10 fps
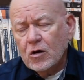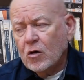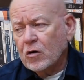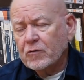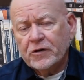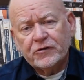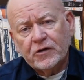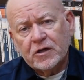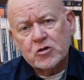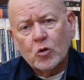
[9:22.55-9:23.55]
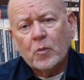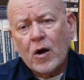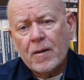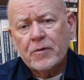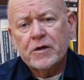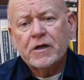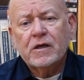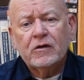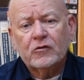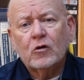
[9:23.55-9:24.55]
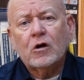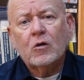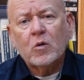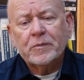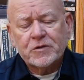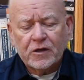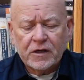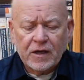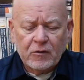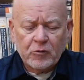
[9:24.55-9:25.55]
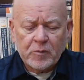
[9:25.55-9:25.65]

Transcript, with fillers: or a residential property is on our website. And